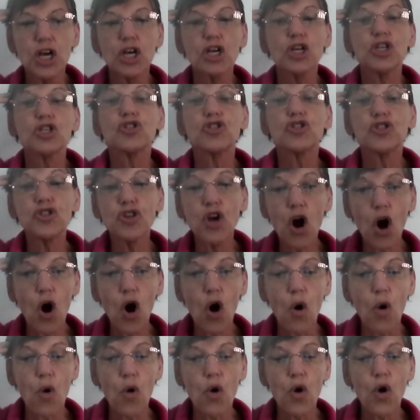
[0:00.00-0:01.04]

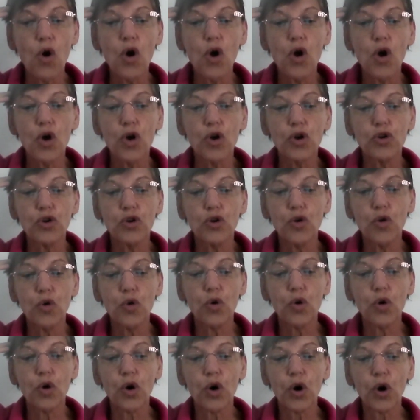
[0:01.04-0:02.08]
So
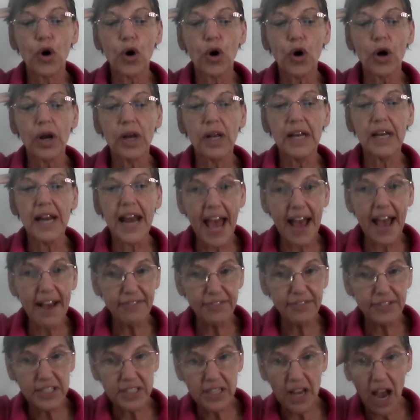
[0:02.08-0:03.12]
your left
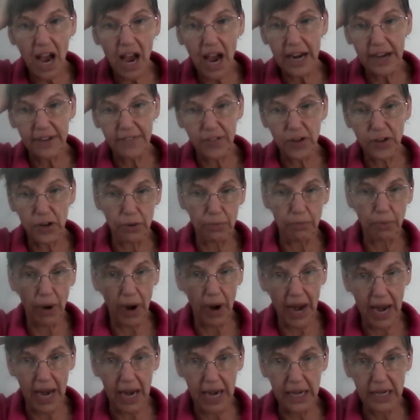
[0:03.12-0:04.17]
side of your
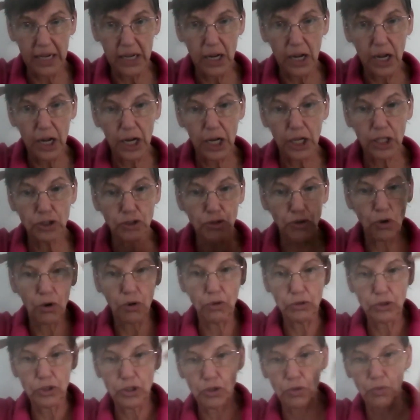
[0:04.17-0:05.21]
brain
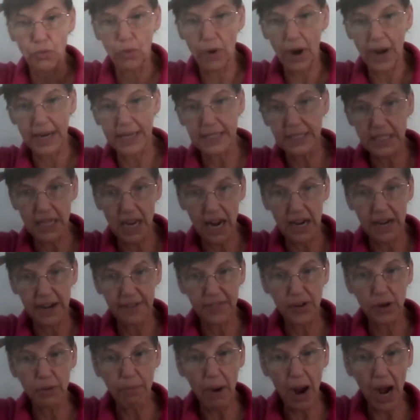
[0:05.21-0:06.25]
controls the right side of
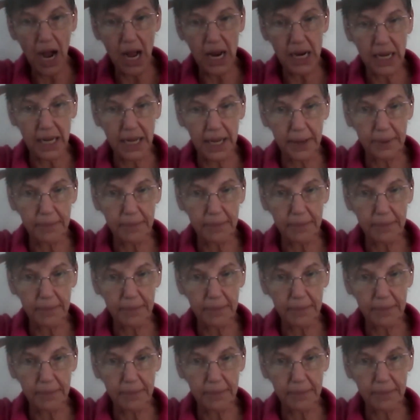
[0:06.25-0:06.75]
your body.